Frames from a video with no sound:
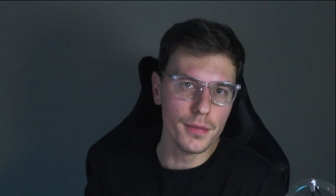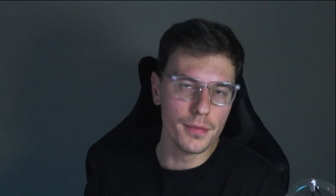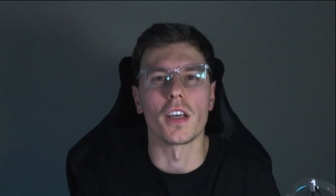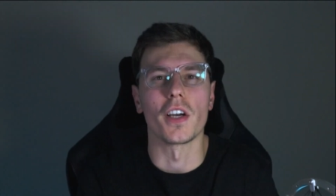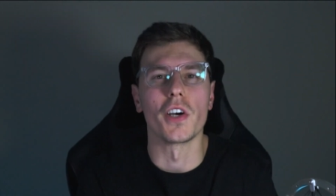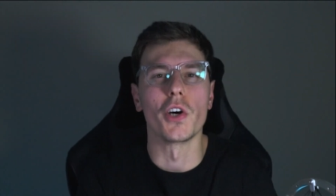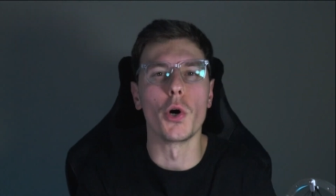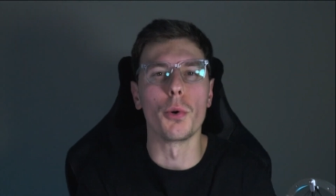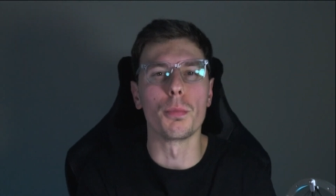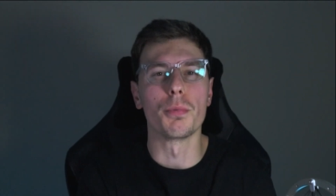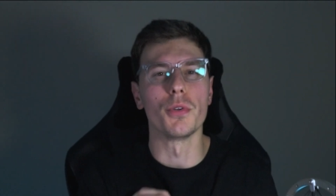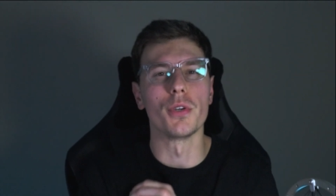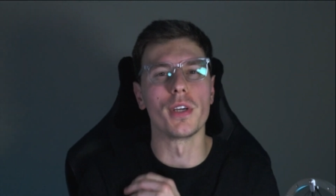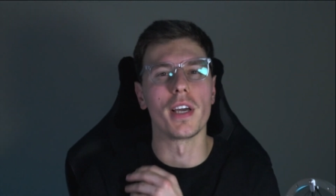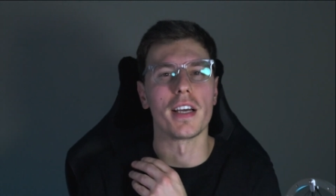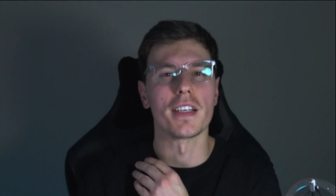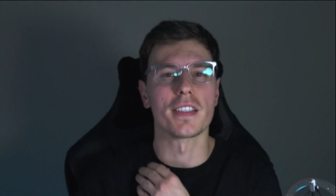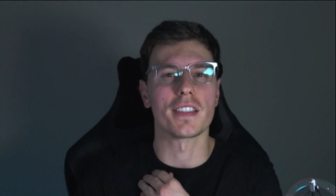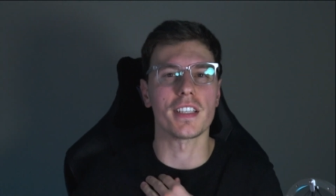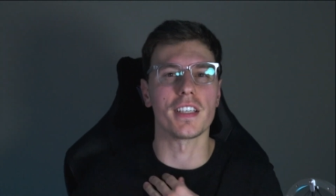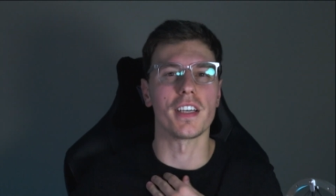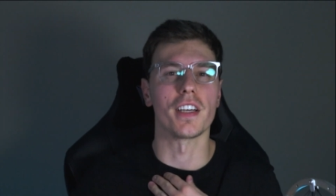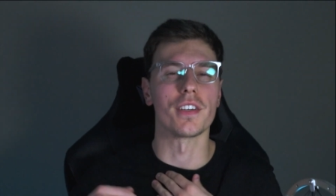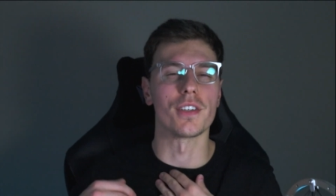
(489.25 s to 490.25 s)
I hope you guys
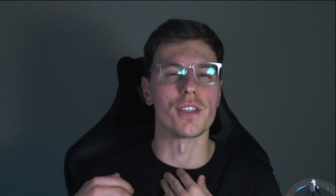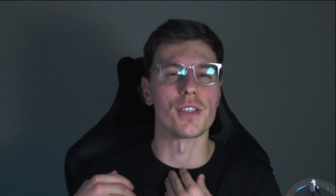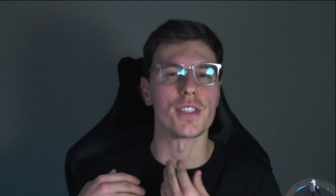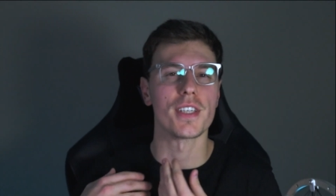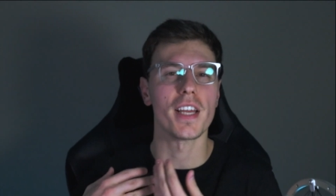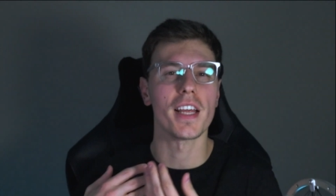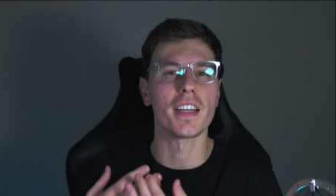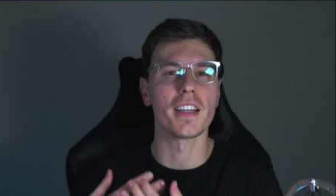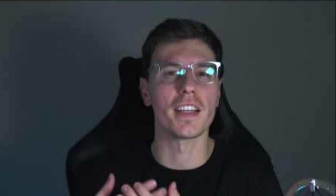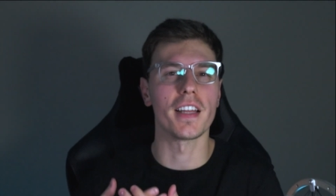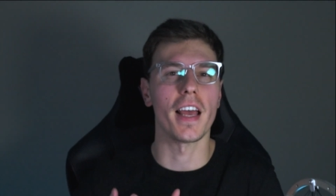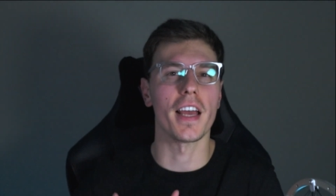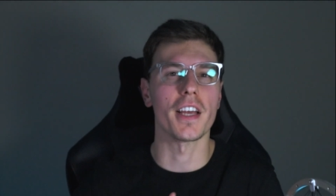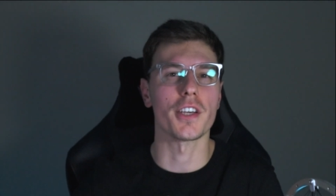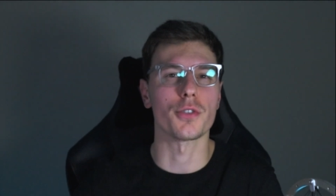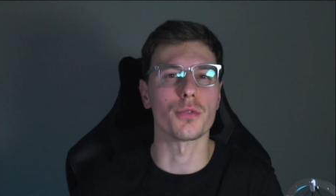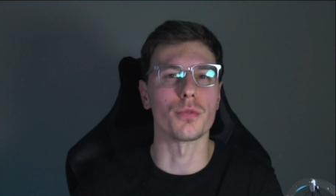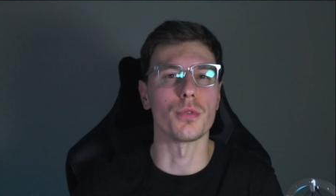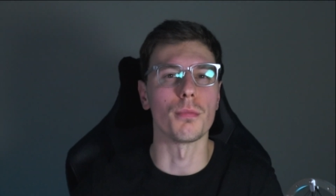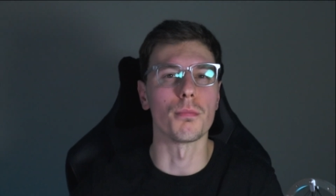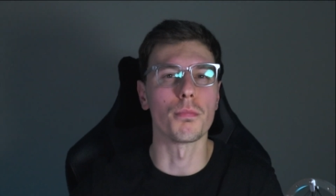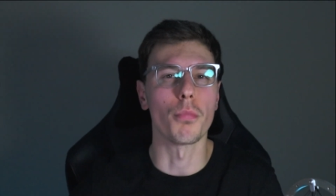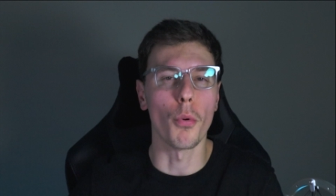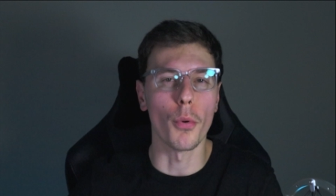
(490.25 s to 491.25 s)
can understand the actual
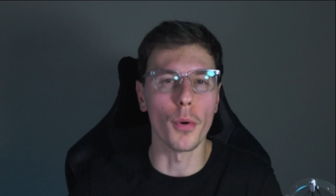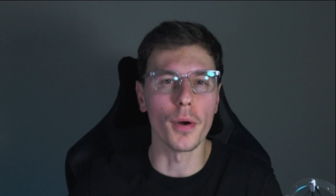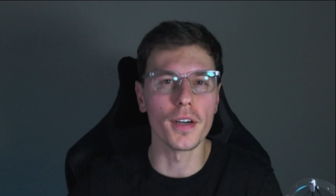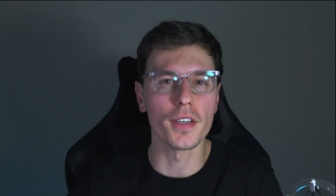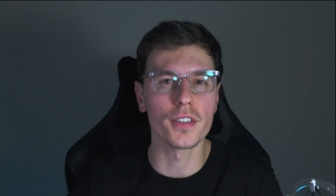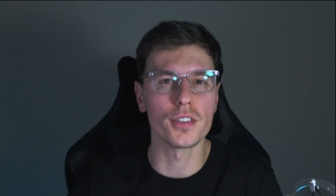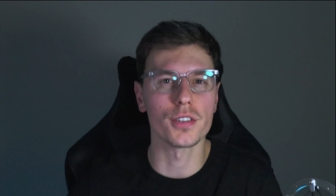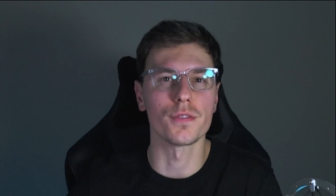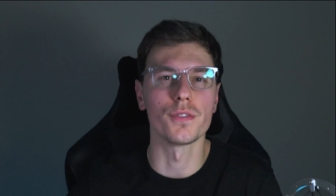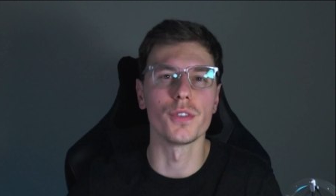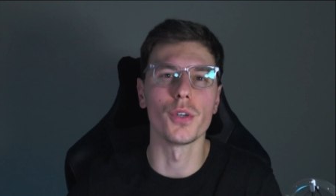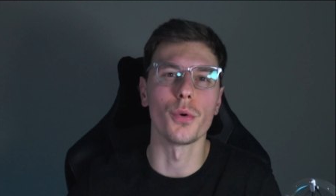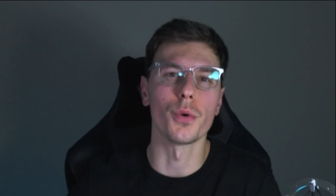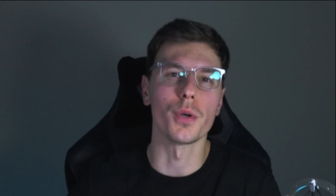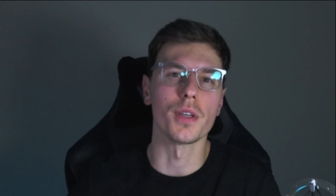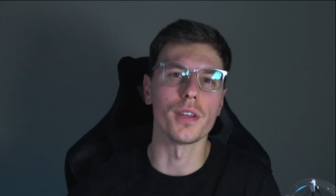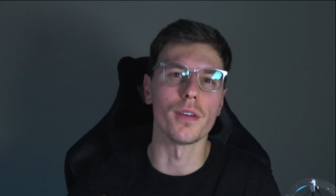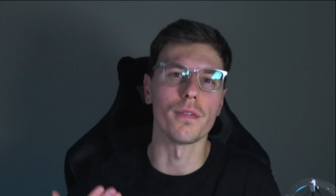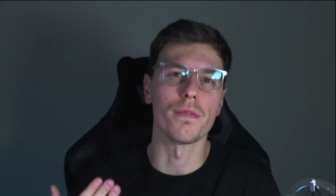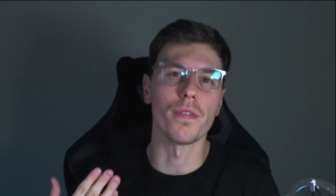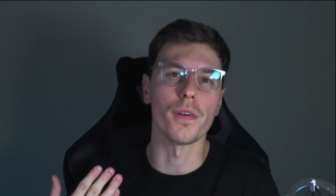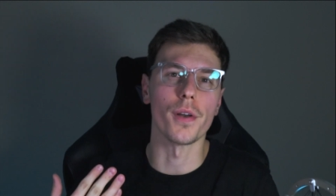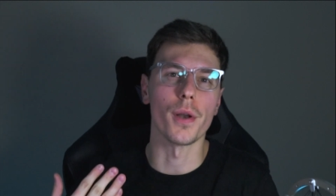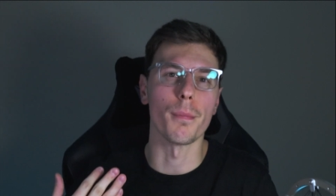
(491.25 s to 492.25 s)
importance of knowing the
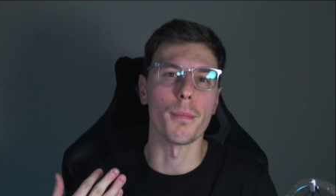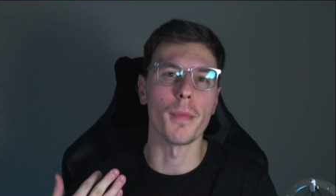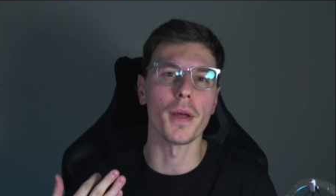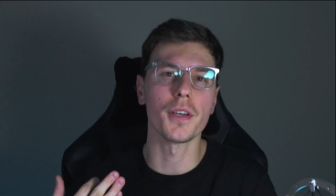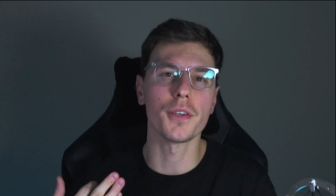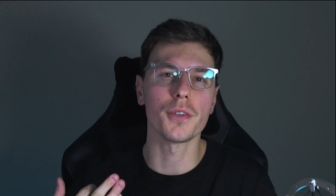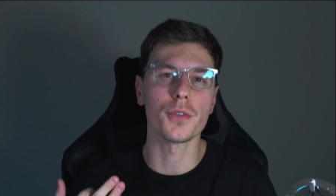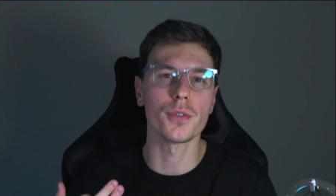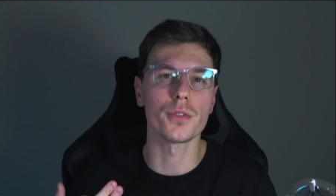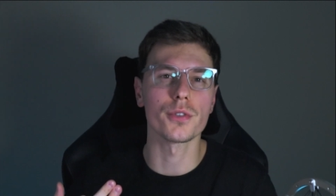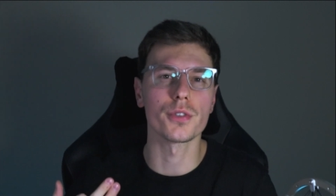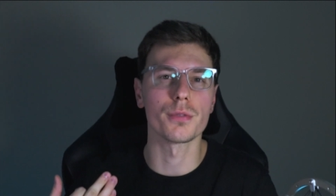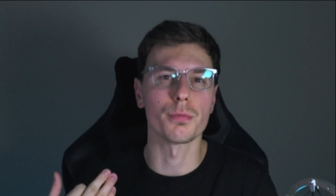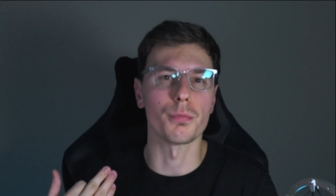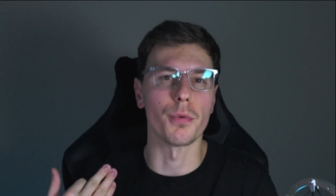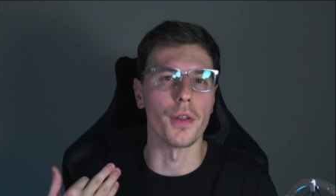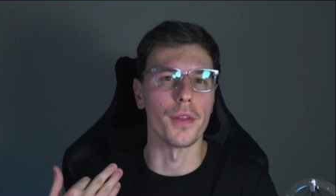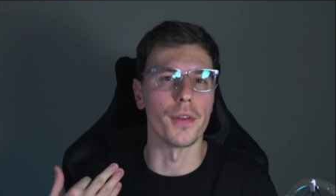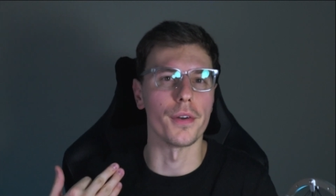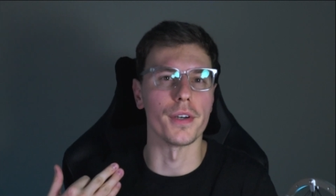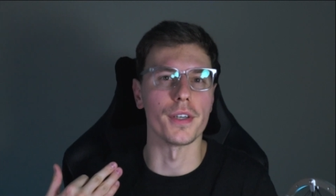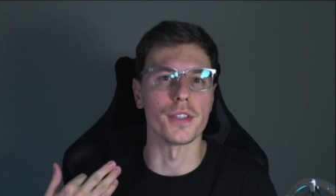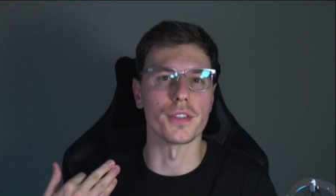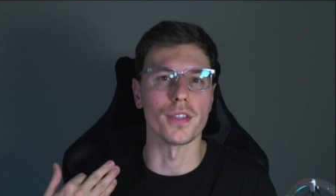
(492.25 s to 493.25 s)
fundamentals,
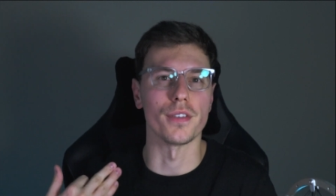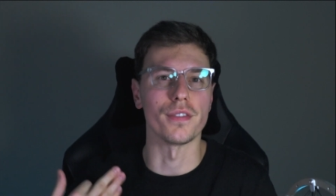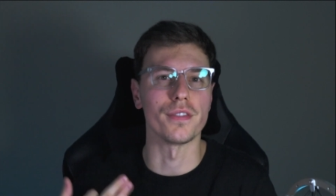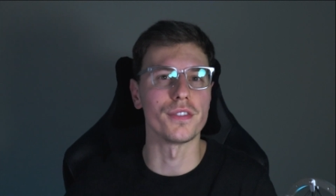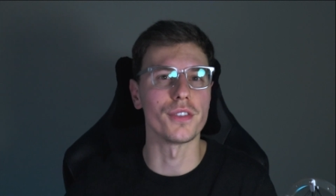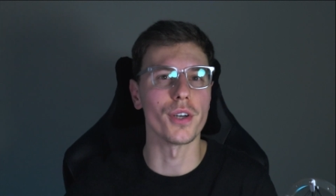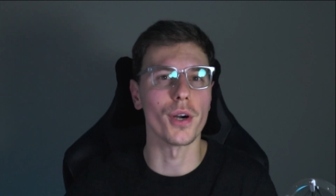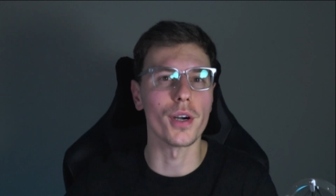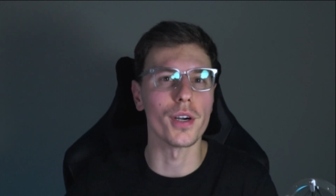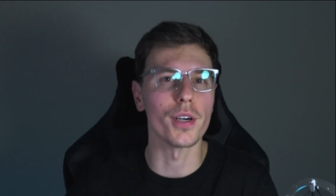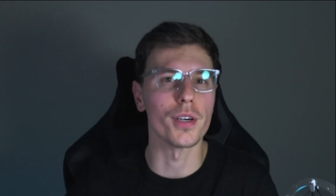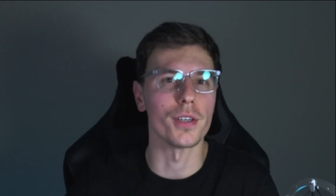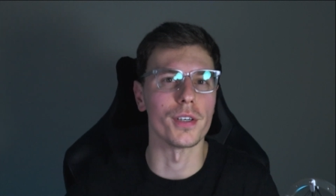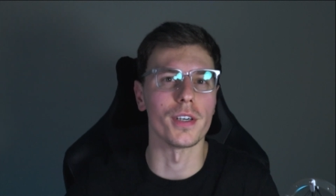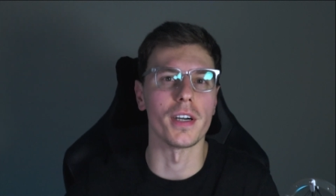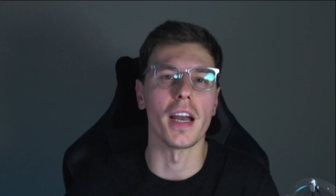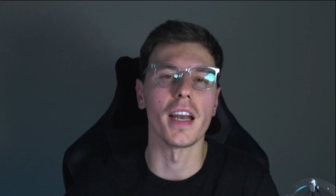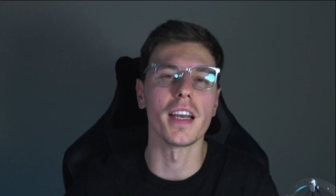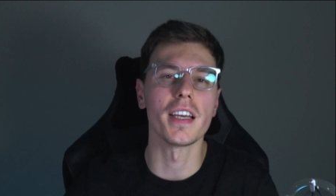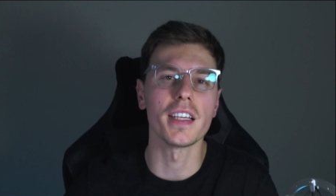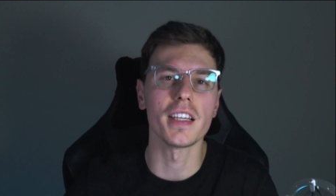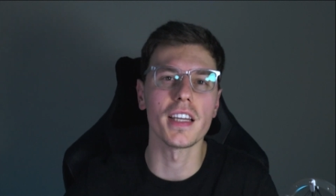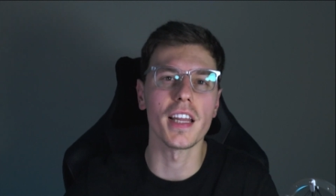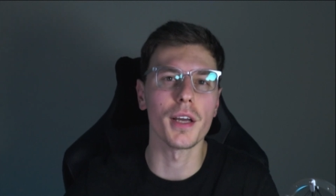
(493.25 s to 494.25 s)
whether it's of Dart or
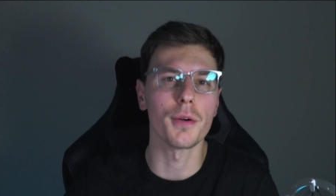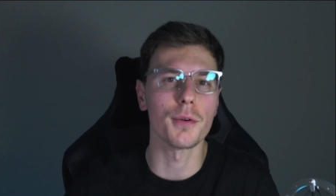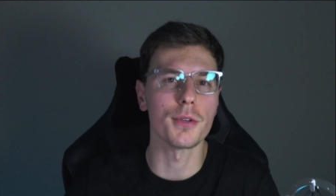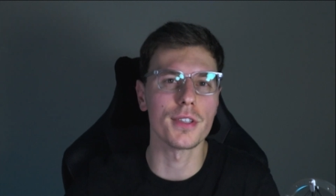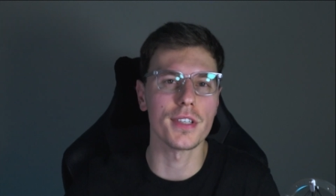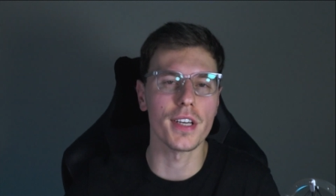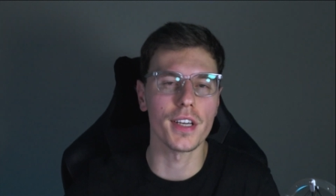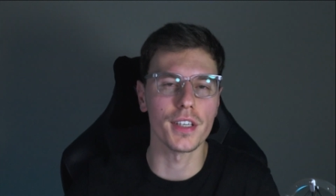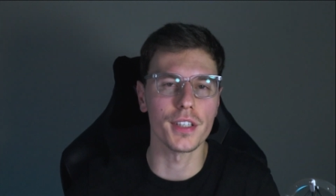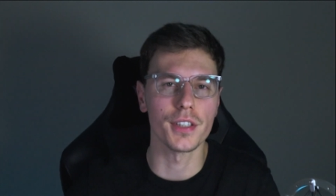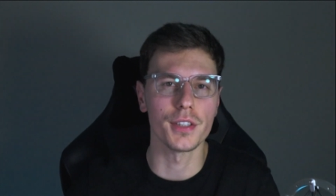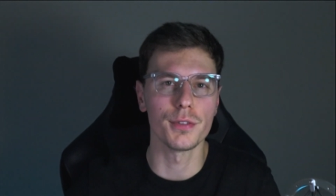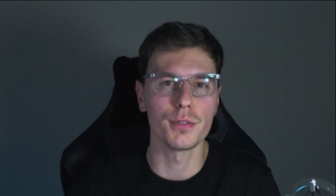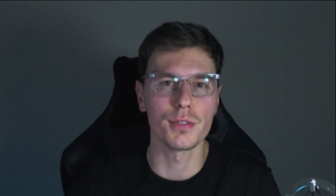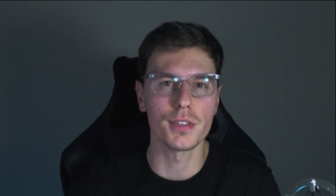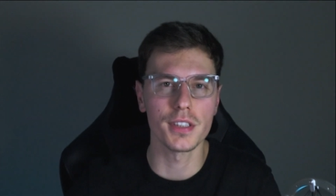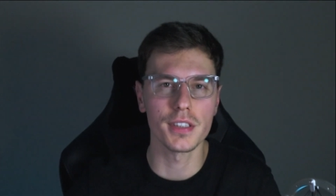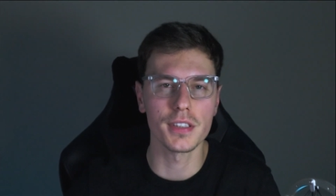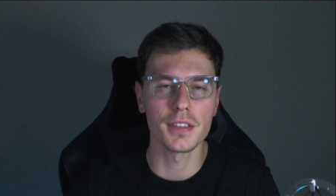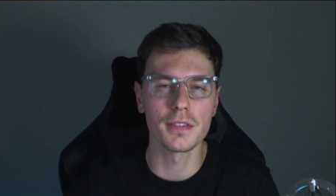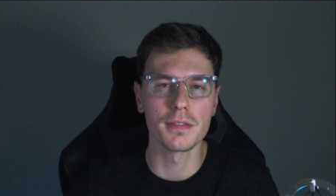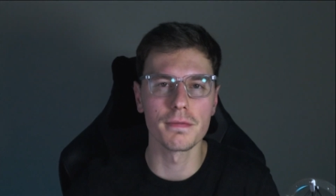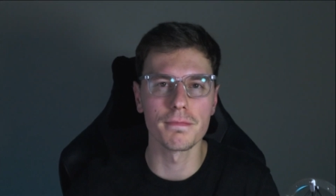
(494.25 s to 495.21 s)
any language that you're using.